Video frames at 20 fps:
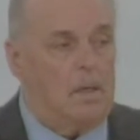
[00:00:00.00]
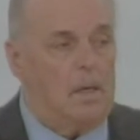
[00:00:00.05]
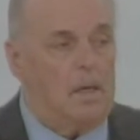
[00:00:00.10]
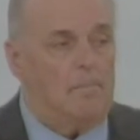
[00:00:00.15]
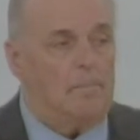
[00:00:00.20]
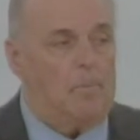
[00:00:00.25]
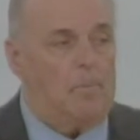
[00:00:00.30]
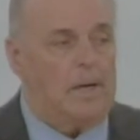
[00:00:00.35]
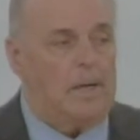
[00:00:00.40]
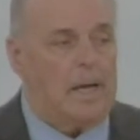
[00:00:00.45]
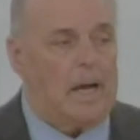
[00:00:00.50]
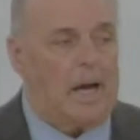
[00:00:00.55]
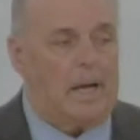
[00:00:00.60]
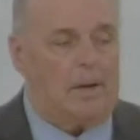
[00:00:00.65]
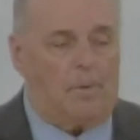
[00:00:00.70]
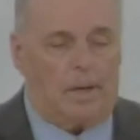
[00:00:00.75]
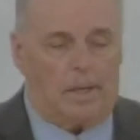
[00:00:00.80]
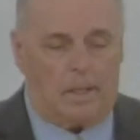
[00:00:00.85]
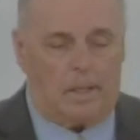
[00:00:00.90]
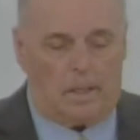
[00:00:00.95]
But when God,
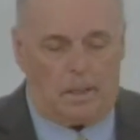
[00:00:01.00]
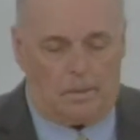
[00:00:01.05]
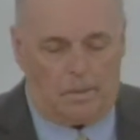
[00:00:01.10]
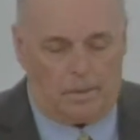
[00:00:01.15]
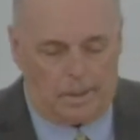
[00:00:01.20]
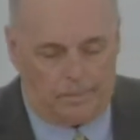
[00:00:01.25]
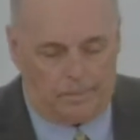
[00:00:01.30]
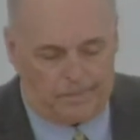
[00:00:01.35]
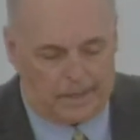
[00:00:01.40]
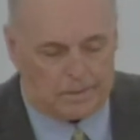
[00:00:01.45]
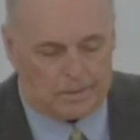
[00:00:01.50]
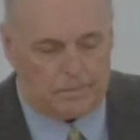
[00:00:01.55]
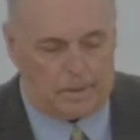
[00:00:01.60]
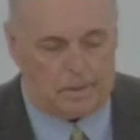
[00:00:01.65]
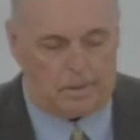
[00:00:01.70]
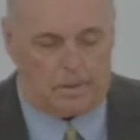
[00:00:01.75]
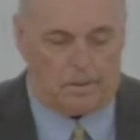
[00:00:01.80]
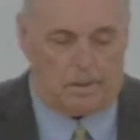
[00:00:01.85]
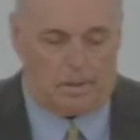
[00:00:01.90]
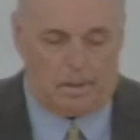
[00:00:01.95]
when in fact,
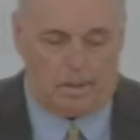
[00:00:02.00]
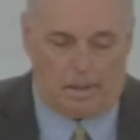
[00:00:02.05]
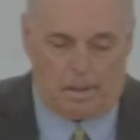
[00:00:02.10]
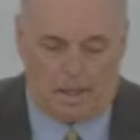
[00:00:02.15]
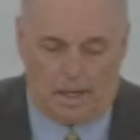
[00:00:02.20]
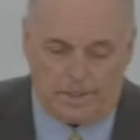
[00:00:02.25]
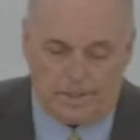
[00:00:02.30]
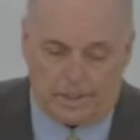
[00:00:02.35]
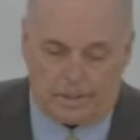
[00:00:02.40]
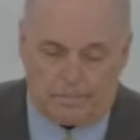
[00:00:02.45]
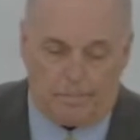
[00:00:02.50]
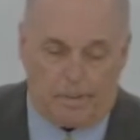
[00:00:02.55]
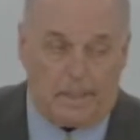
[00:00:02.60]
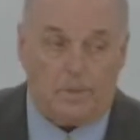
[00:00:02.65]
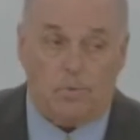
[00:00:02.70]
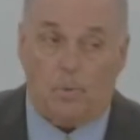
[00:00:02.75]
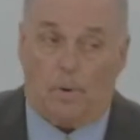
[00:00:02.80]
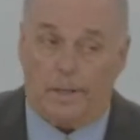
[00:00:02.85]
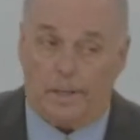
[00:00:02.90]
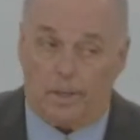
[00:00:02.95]
when Isaac being
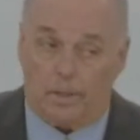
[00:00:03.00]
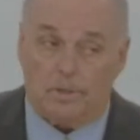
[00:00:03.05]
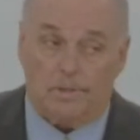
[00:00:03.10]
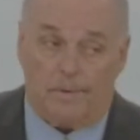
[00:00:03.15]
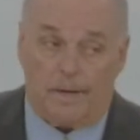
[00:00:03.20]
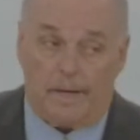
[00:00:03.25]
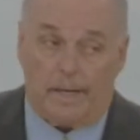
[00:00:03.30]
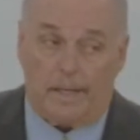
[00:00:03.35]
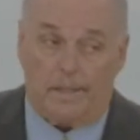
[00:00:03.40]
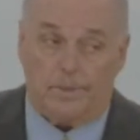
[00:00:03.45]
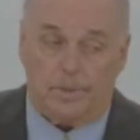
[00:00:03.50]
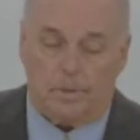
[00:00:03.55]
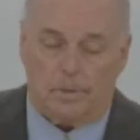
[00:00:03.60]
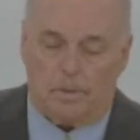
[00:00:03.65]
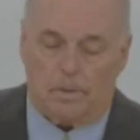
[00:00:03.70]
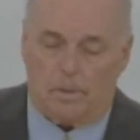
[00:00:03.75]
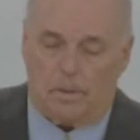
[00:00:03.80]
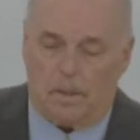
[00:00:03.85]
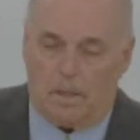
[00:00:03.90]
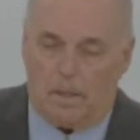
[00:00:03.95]
20 years of age,
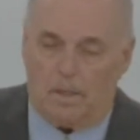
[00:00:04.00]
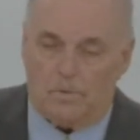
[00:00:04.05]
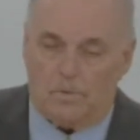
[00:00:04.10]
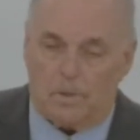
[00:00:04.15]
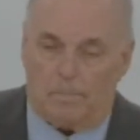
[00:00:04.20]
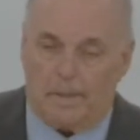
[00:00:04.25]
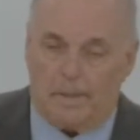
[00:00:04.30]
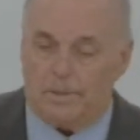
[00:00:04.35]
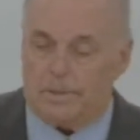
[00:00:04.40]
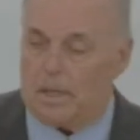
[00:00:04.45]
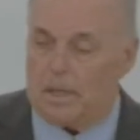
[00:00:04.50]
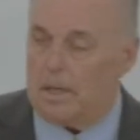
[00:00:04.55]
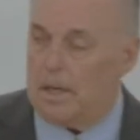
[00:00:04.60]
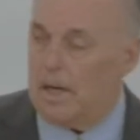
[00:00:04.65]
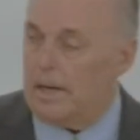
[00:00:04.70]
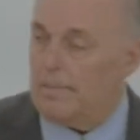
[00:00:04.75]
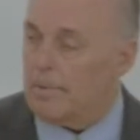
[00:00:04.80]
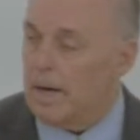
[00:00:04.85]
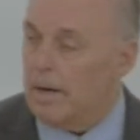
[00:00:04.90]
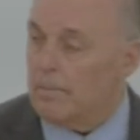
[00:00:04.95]
so that means
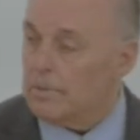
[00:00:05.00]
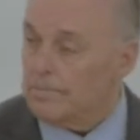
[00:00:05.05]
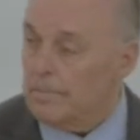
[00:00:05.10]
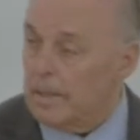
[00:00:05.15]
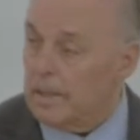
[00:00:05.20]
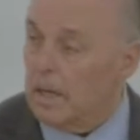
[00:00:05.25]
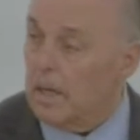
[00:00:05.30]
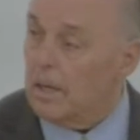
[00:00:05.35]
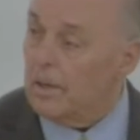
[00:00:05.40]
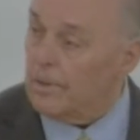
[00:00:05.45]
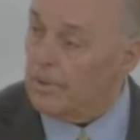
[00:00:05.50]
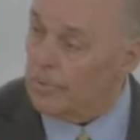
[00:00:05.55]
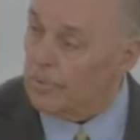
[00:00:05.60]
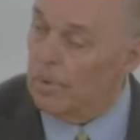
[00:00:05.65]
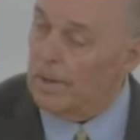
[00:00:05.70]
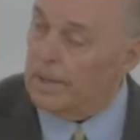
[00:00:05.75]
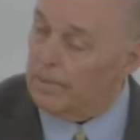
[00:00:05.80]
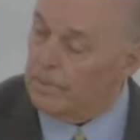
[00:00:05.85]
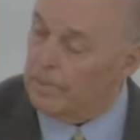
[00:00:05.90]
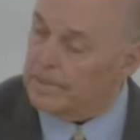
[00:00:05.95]
Abraham was about
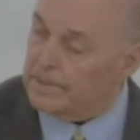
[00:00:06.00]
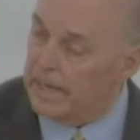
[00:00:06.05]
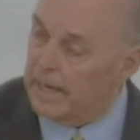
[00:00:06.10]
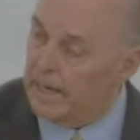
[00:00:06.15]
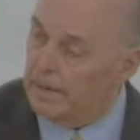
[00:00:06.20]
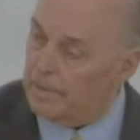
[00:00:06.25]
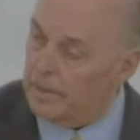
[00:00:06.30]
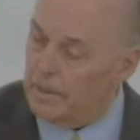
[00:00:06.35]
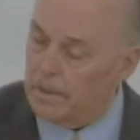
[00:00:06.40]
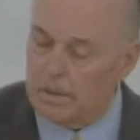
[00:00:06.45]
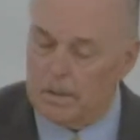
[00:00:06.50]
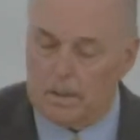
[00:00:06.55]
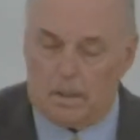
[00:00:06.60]
120 when this happened.